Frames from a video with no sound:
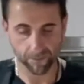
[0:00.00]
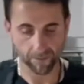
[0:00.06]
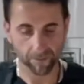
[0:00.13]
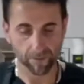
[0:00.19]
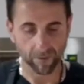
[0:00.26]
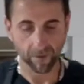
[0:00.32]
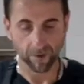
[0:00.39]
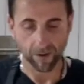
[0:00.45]

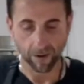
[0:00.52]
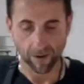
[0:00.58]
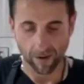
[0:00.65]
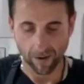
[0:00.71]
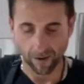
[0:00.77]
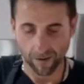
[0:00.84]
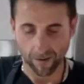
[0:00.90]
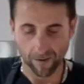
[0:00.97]
because
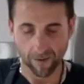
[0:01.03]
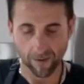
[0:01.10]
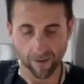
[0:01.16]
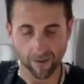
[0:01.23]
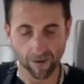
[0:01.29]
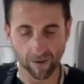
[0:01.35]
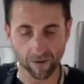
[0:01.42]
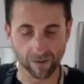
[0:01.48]

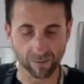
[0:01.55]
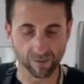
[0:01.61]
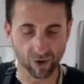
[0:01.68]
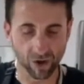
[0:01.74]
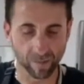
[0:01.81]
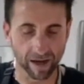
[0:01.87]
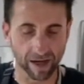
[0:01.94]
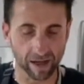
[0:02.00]
I'm trying
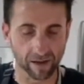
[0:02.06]
to make